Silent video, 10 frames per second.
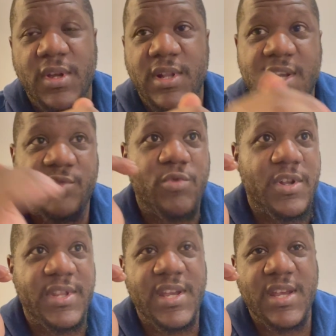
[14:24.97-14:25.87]
That's
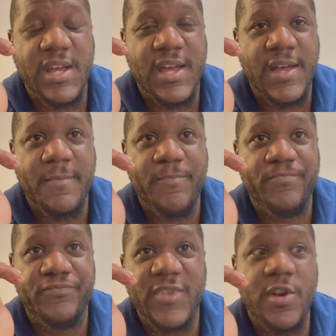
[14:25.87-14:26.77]
what the, um,
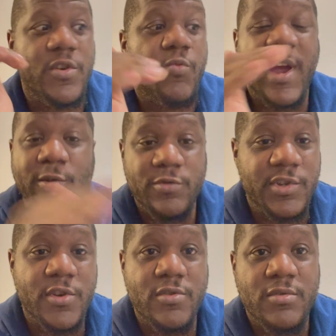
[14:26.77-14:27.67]
you know, the whales
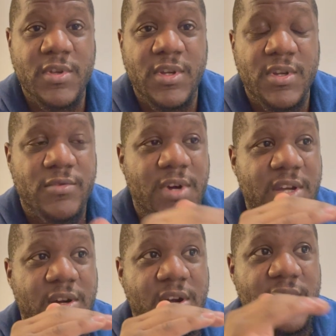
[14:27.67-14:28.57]
do, right,
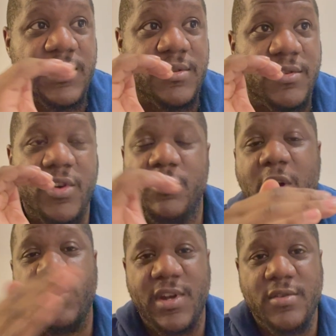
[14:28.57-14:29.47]
guys? Or,
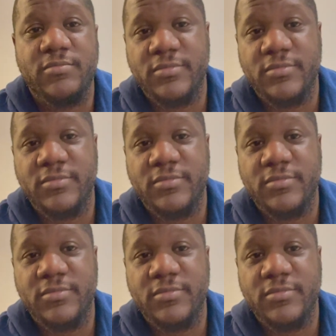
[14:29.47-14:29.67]
well, you know,